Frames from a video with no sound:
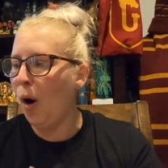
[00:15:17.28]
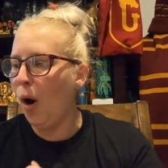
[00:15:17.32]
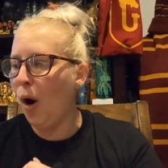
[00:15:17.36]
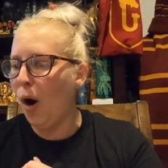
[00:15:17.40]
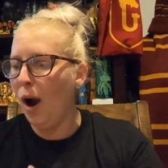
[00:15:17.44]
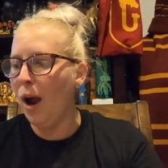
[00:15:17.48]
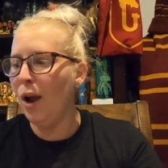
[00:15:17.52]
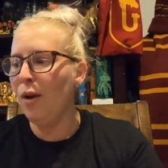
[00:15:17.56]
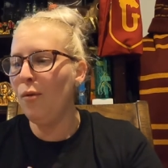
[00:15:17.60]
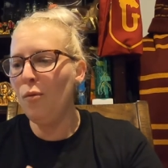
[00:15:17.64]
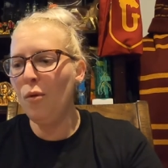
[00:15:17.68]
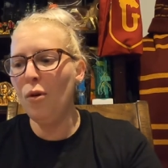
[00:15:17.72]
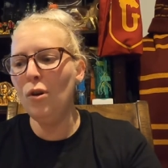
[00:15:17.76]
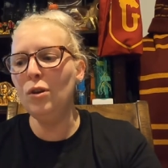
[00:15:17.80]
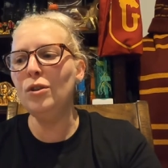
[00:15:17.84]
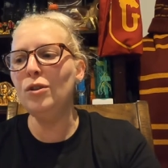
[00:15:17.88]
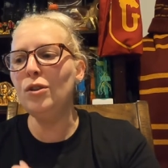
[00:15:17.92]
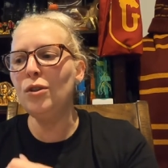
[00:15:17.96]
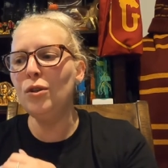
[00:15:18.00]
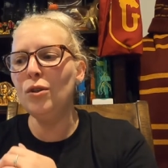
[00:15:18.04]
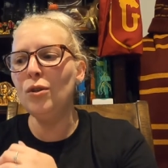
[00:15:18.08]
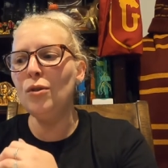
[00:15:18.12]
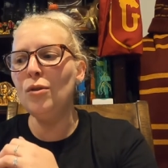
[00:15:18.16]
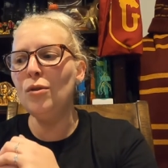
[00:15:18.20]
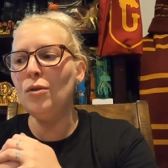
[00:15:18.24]
I want
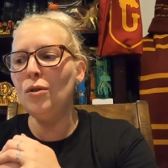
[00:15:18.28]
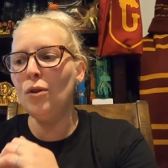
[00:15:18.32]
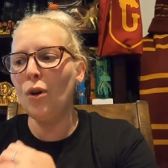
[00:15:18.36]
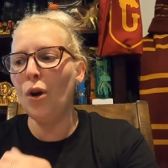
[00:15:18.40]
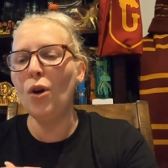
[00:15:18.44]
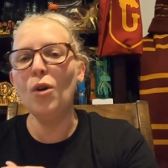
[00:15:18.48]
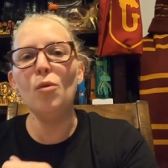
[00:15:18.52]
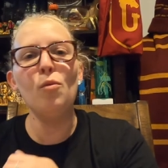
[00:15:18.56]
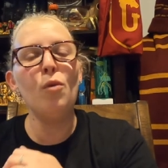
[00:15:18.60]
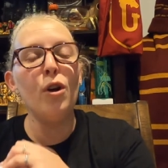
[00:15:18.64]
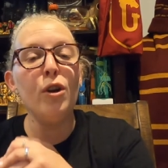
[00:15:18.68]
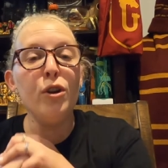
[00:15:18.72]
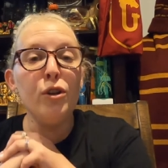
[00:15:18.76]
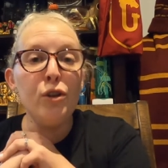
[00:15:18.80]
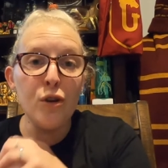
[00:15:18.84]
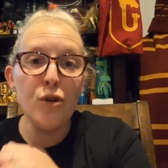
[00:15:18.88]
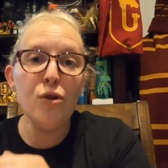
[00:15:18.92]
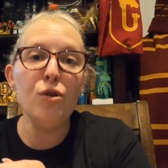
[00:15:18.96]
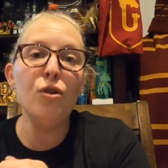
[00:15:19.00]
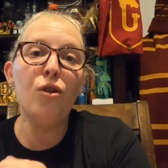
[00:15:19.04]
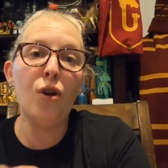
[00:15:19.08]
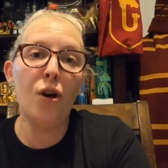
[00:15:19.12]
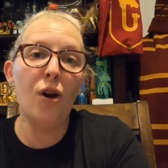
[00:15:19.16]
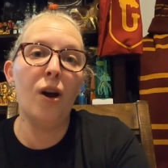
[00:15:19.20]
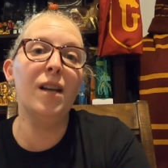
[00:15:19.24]
to know what
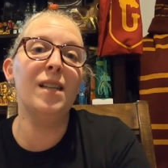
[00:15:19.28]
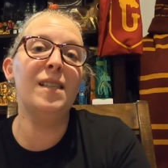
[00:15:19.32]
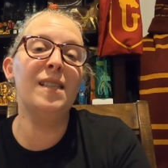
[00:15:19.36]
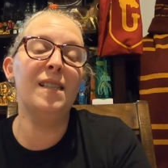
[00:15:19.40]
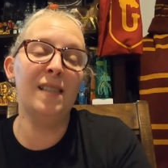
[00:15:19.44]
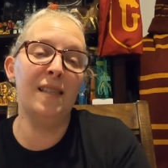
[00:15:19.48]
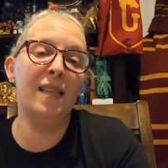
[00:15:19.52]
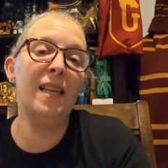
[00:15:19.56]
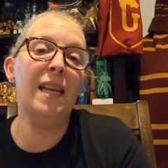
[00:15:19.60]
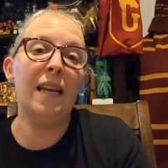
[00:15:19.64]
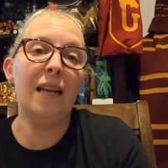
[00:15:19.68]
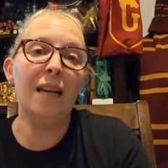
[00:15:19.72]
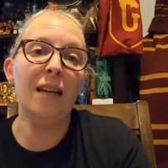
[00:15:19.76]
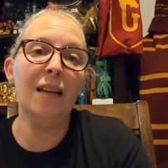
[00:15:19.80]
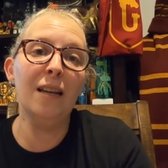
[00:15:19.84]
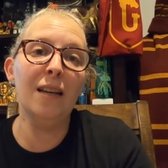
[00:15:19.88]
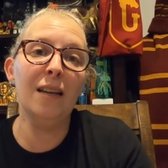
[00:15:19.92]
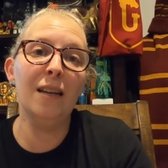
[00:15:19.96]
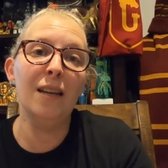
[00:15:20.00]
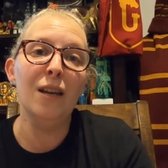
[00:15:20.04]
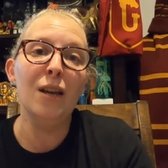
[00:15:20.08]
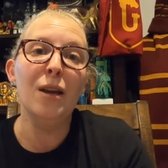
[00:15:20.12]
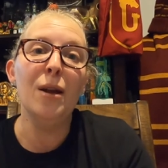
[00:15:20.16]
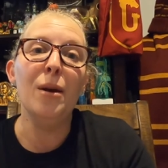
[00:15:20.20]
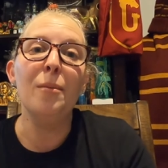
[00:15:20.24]
you guys
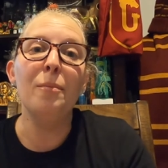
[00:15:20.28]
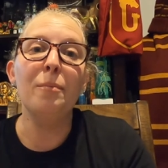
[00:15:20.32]
think.